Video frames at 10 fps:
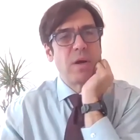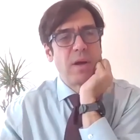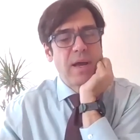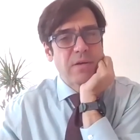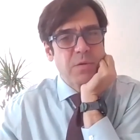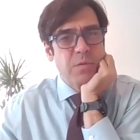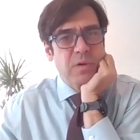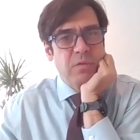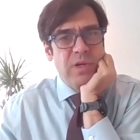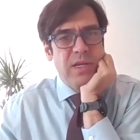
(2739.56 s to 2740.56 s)
How should we
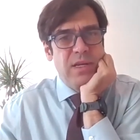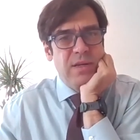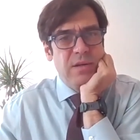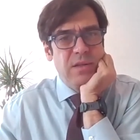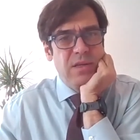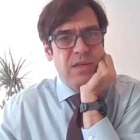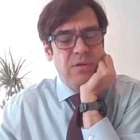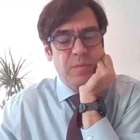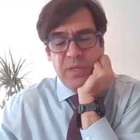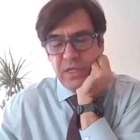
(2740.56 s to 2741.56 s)
read the
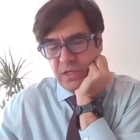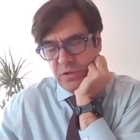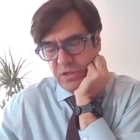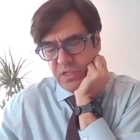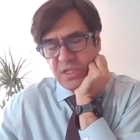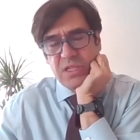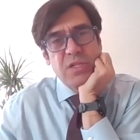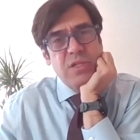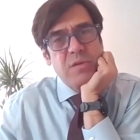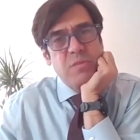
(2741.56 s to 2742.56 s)
European Union's
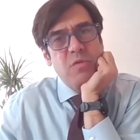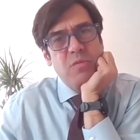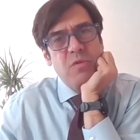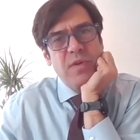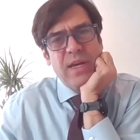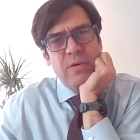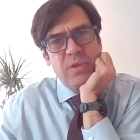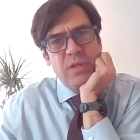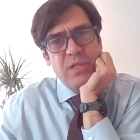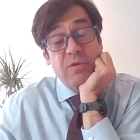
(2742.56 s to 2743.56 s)
decision to move ahead
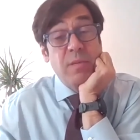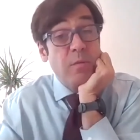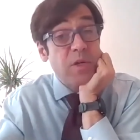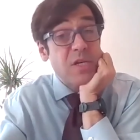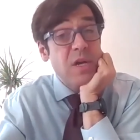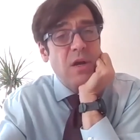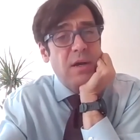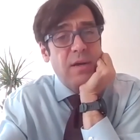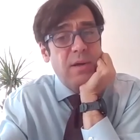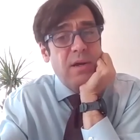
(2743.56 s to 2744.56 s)
with this agreement, which
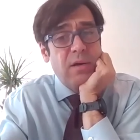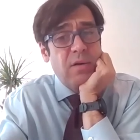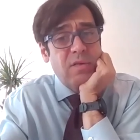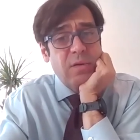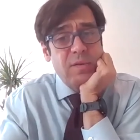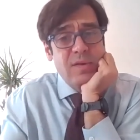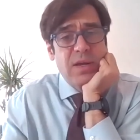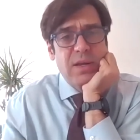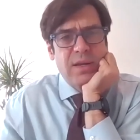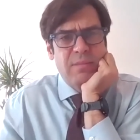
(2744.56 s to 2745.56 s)
also is
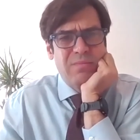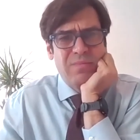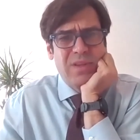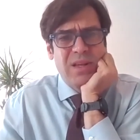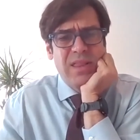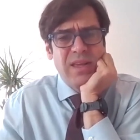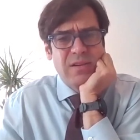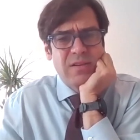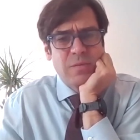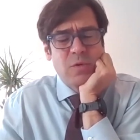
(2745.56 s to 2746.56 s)
not, I think
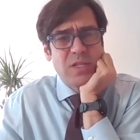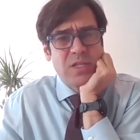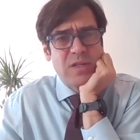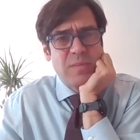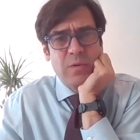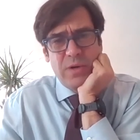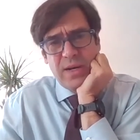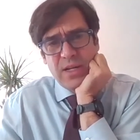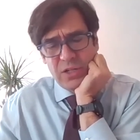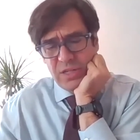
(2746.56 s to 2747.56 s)
there's some questions about what it
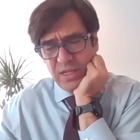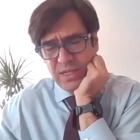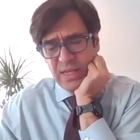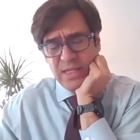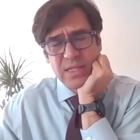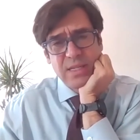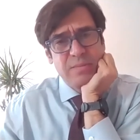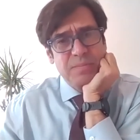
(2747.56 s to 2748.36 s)
actually contains.